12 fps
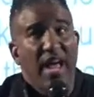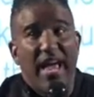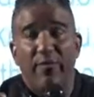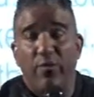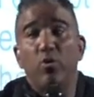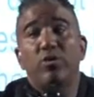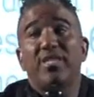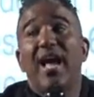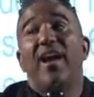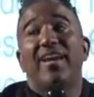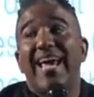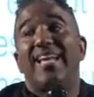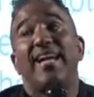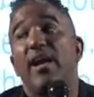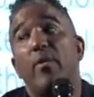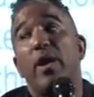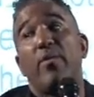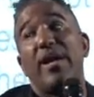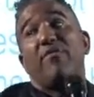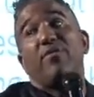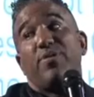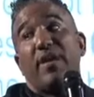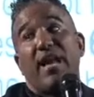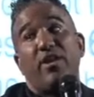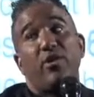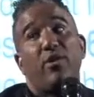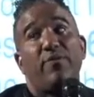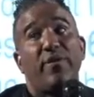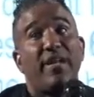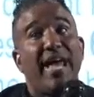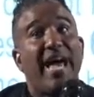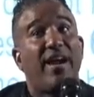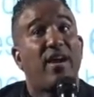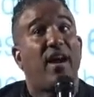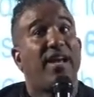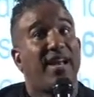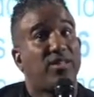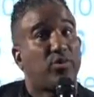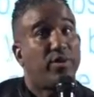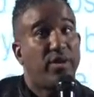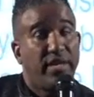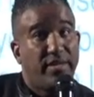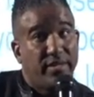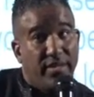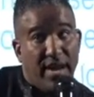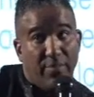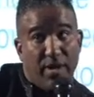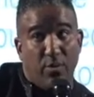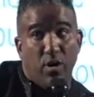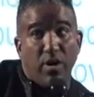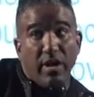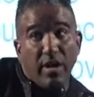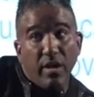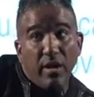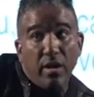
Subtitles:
If you start getting away with everything and you don't feel the hand of God, that's when you need to start being worried.